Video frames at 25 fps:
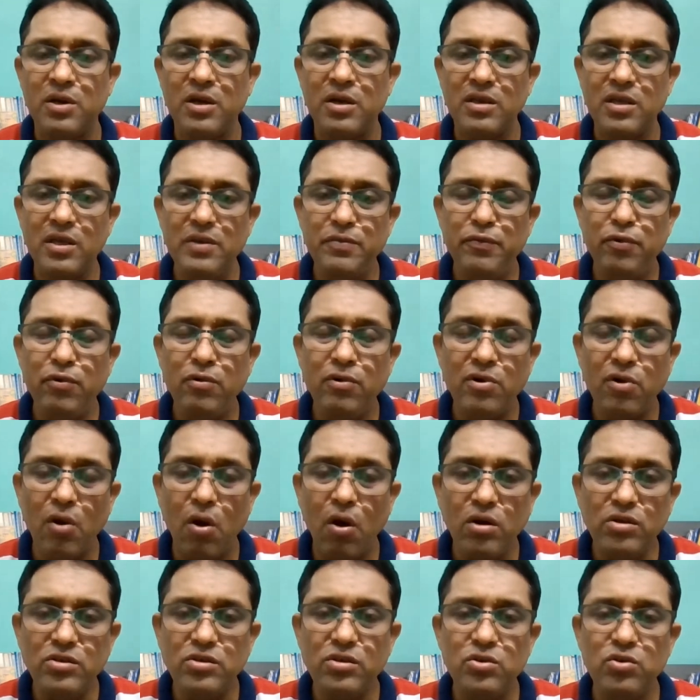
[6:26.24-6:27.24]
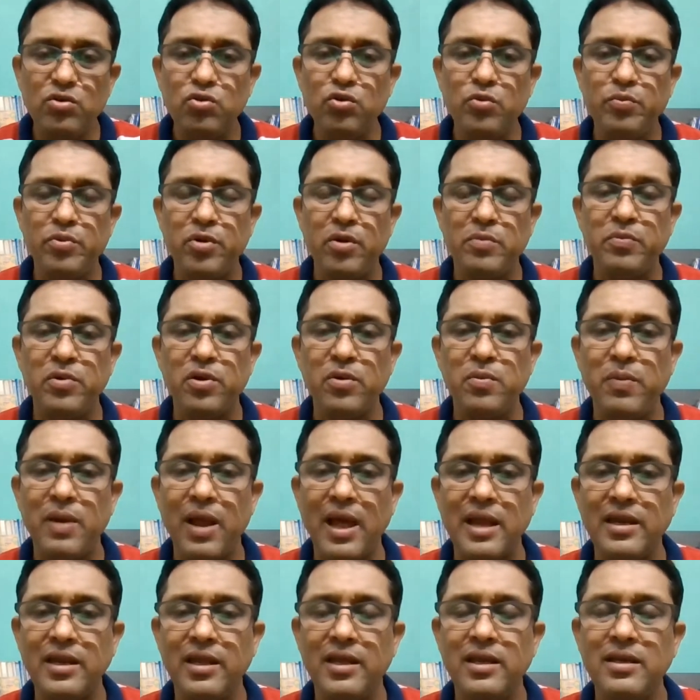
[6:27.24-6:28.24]
if you not do proper
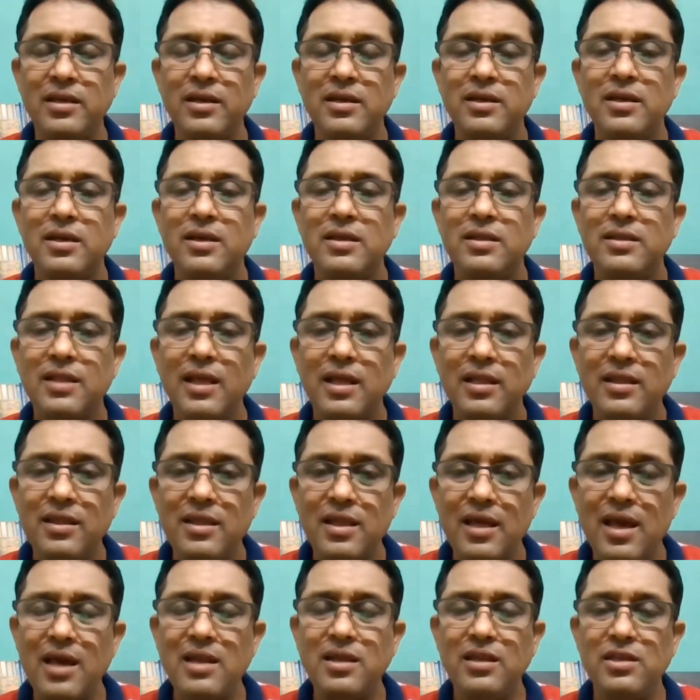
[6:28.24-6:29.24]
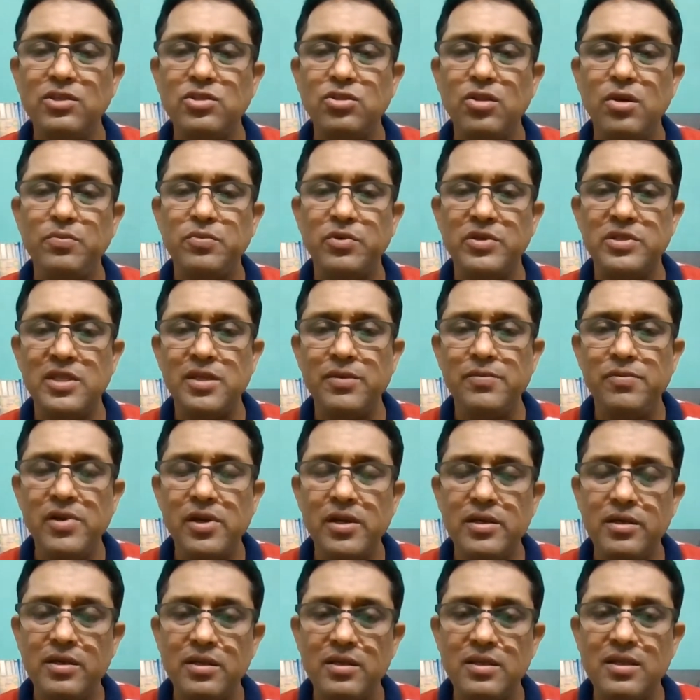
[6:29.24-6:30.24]
planning, then there is the
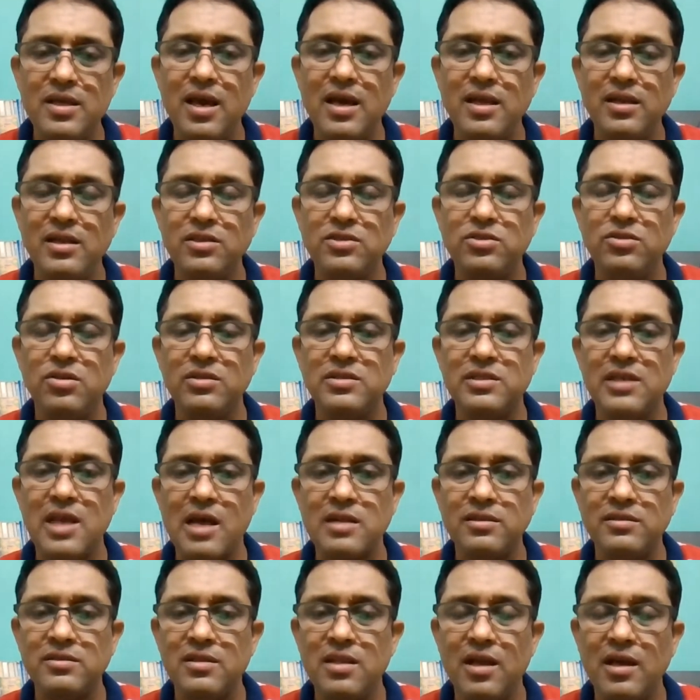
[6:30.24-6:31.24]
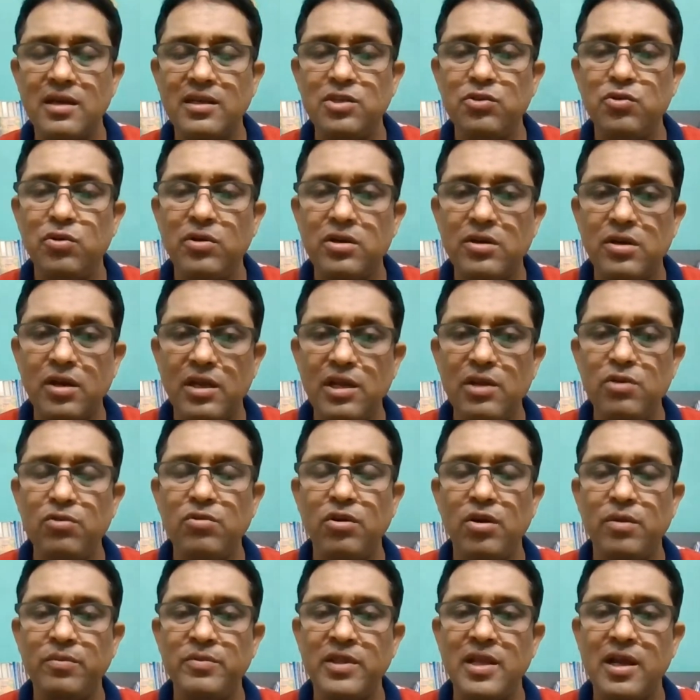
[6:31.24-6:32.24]
possibility, there is the chance that your
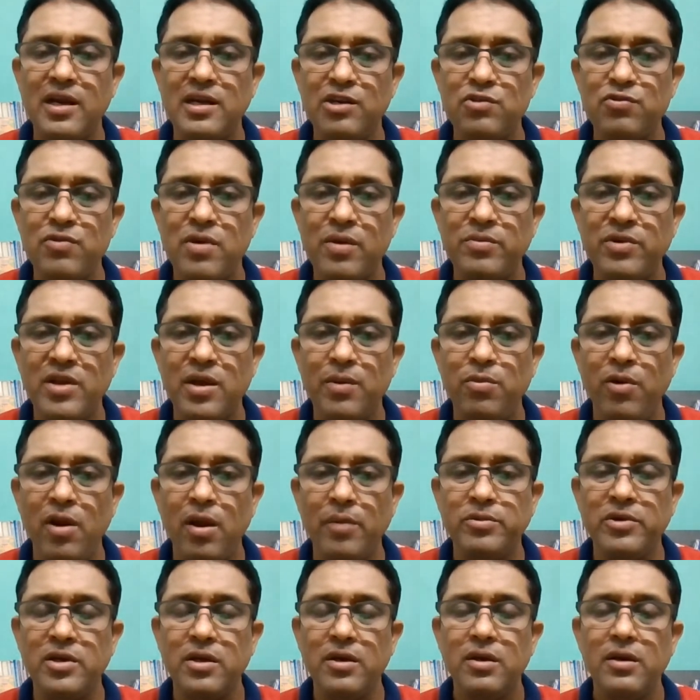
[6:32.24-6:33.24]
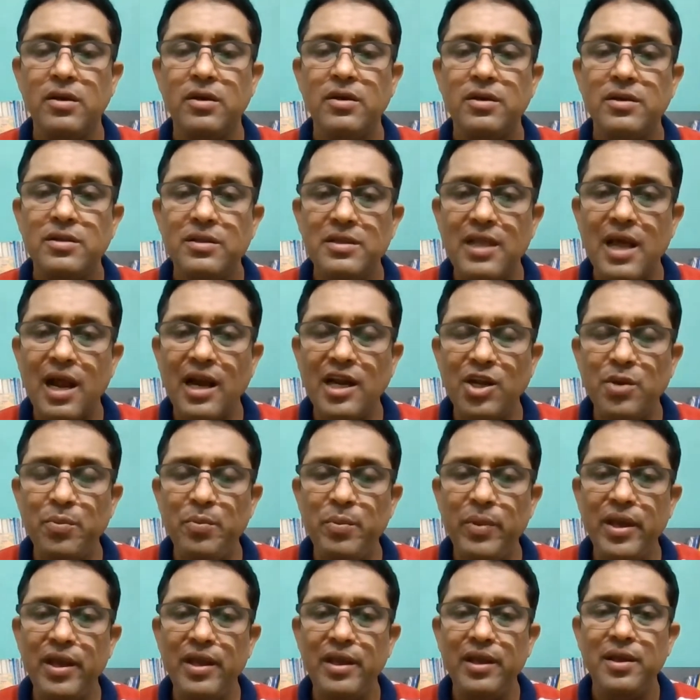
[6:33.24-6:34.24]
curriculum that you have developed that
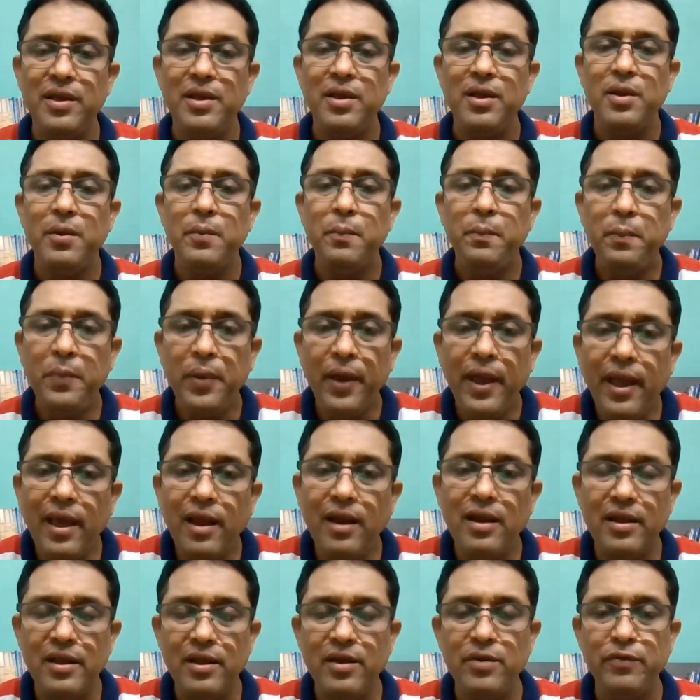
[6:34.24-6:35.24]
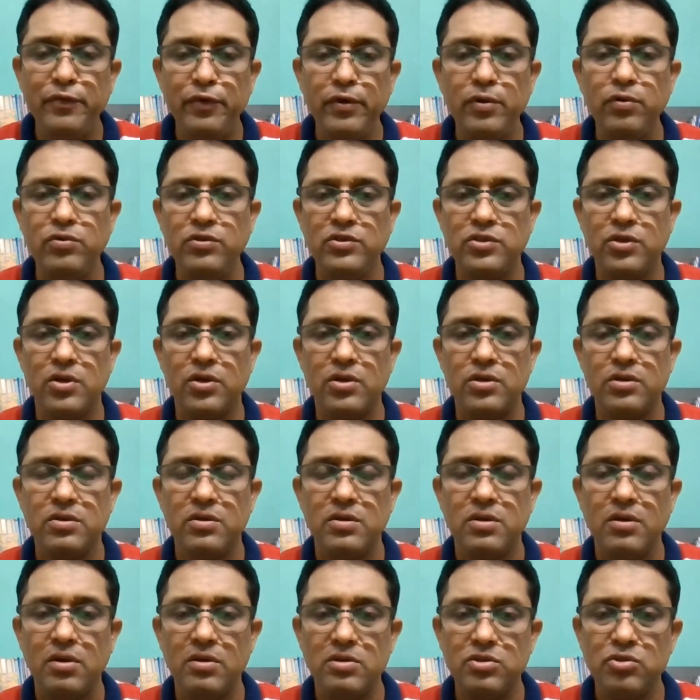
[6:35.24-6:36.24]
may fail in future.
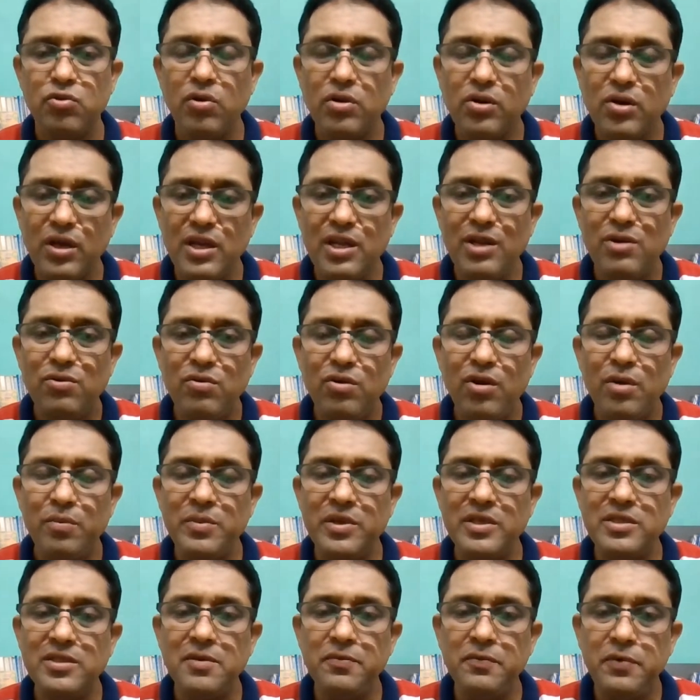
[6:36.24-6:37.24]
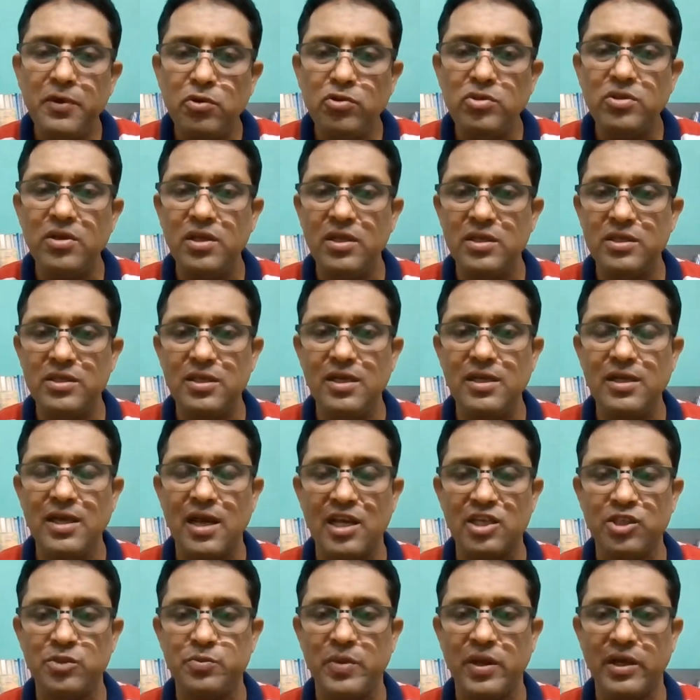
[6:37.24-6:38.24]
So curriculum is a futuristic
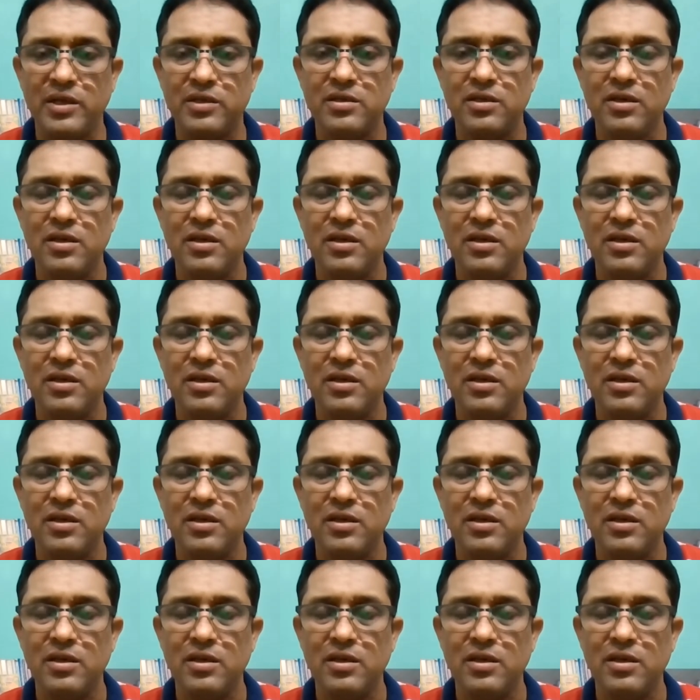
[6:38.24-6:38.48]
aspect.